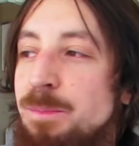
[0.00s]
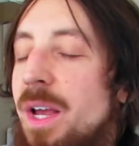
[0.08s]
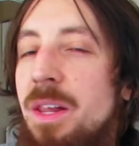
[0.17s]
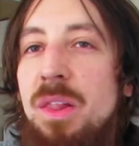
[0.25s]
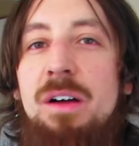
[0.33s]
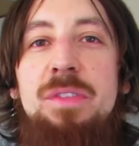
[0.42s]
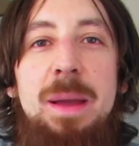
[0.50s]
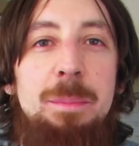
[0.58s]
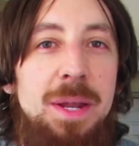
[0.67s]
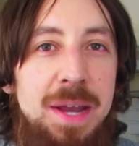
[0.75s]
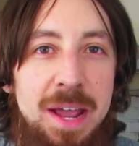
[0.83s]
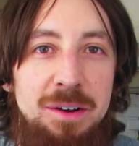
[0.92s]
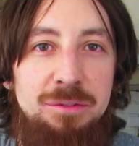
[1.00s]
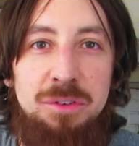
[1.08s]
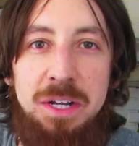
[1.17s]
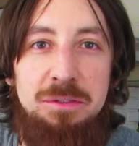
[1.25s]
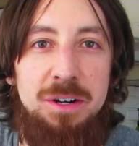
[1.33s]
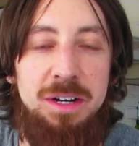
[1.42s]
I love that banana
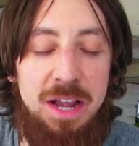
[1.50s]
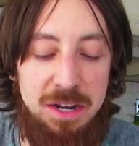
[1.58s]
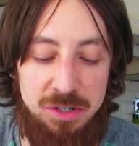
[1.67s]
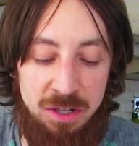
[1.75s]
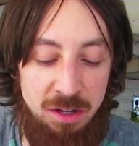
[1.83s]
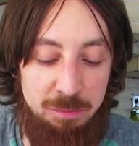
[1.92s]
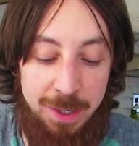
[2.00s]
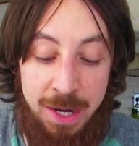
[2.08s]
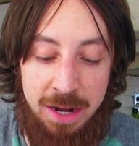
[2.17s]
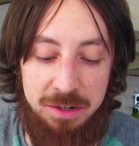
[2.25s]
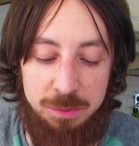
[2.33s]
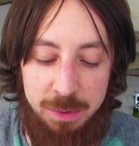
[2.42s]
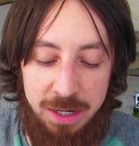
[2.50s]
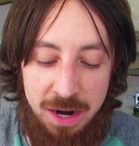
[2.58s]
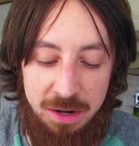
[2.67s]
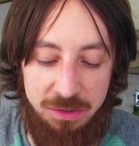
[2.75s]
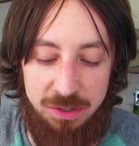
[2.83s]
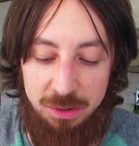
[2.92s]
flavor. Gosh, I love bananas, but I
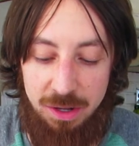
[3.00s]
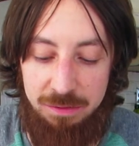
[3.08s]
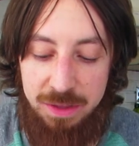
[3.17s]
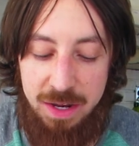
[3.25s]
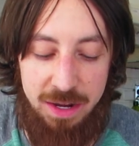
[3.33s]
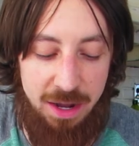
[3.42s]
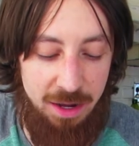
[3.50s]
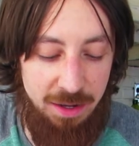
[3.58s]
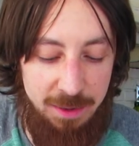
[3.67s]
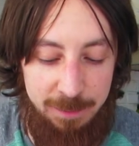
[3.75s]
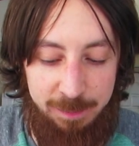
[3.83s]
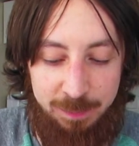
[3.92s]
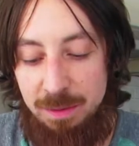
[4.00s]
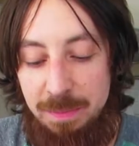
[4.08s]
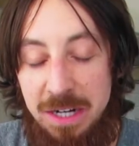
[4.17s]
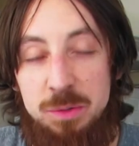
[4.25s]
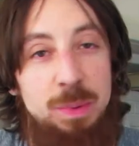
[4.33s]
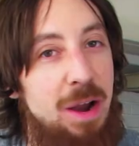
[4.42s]
also love the
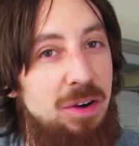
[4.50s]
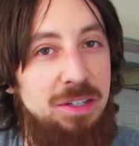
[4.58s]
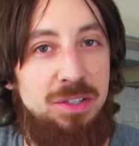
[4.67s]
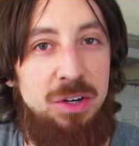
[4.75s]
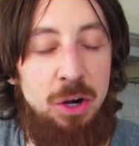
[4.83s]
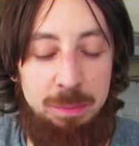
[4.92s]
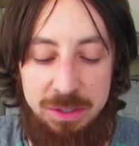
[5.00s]
mixed berry syrup.